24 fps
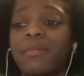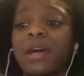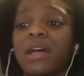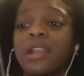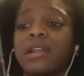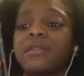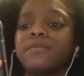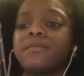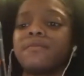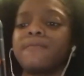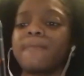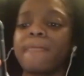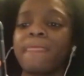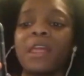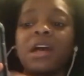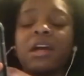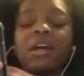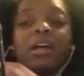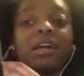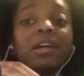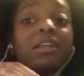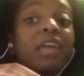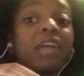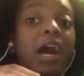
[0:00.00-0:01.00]
better.
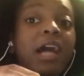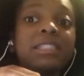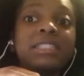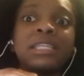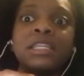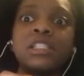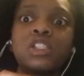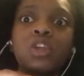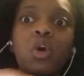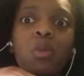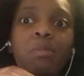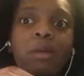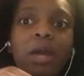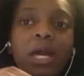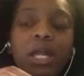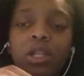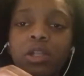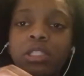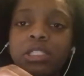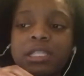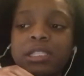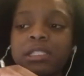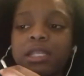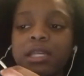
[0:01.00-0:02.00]
Yeah, I sing so better since